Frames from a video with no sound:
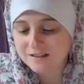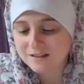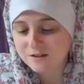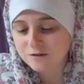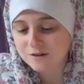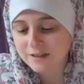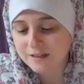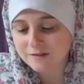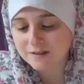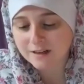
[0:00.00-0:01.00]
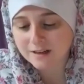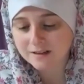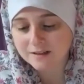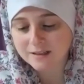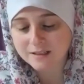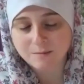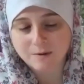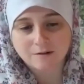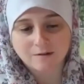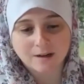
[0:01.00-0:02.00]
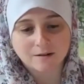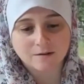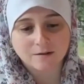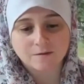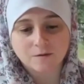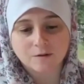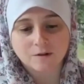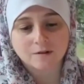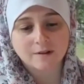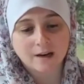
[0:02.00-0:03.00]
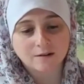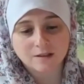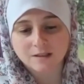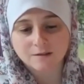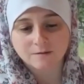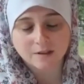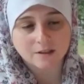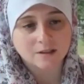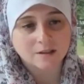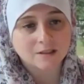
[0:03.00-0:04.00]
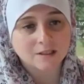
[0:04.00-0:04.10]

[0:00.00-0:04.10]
story of Inanna has been around for thousands of years,